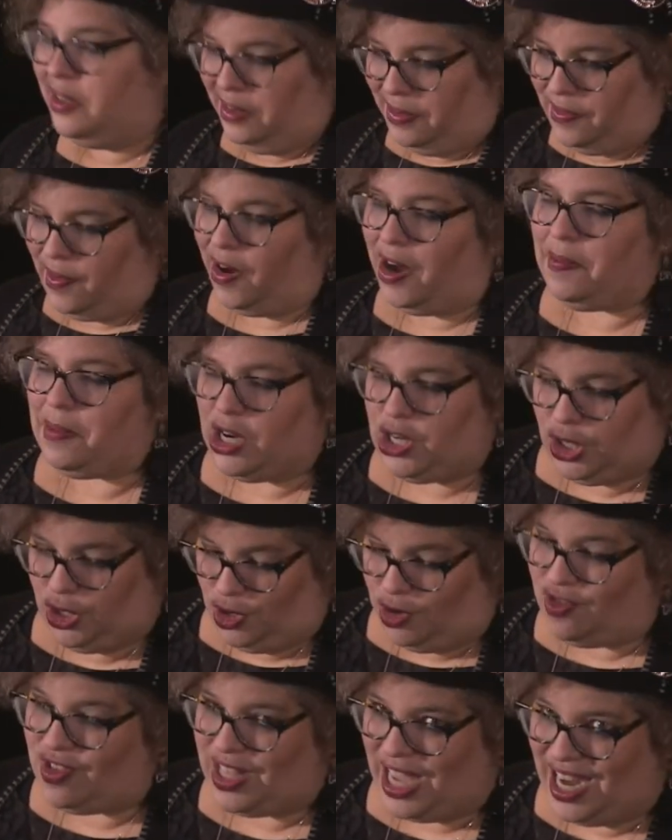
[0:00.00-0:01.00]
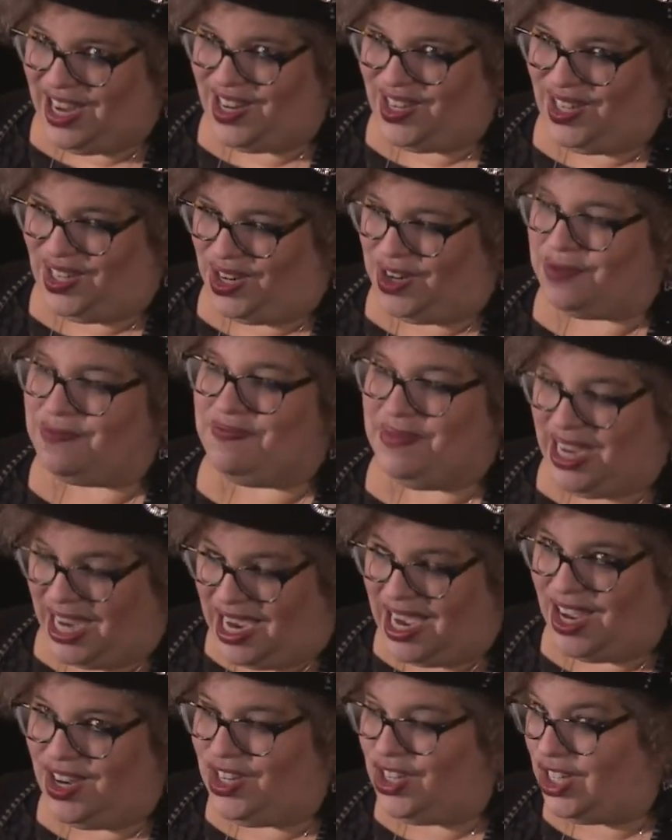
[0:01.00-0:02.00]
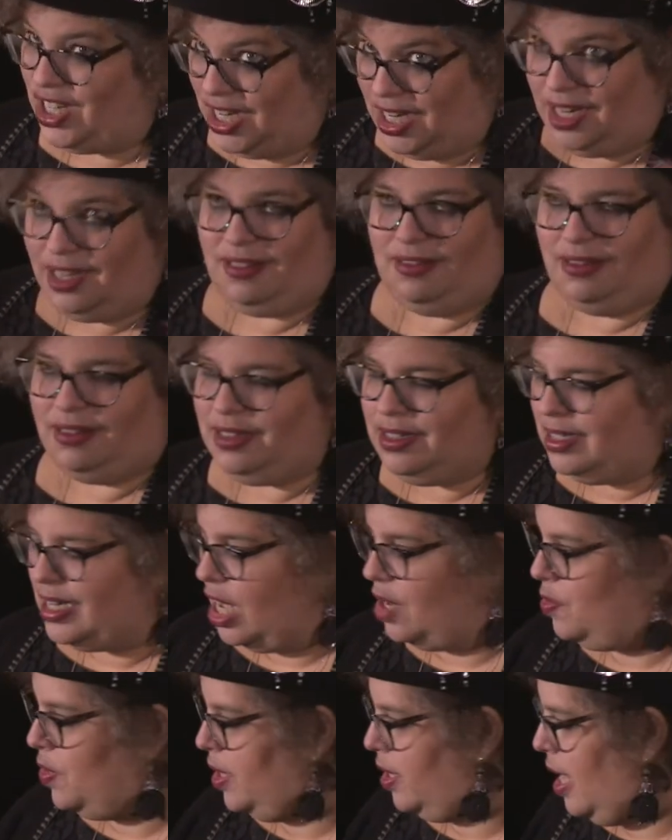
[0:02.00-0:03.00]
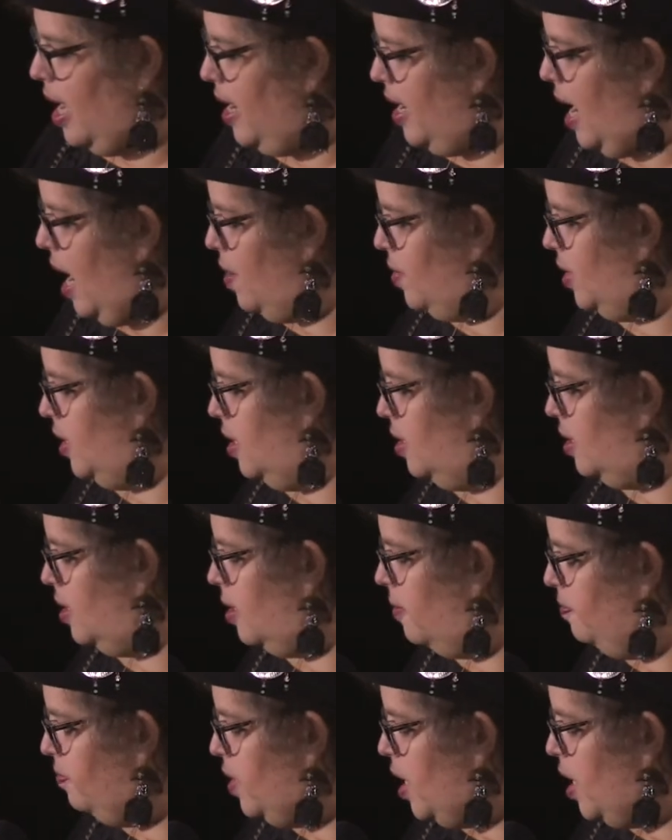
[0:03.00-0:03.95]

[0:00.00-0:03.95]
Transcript: very much she related to because she dealt with lighthouses.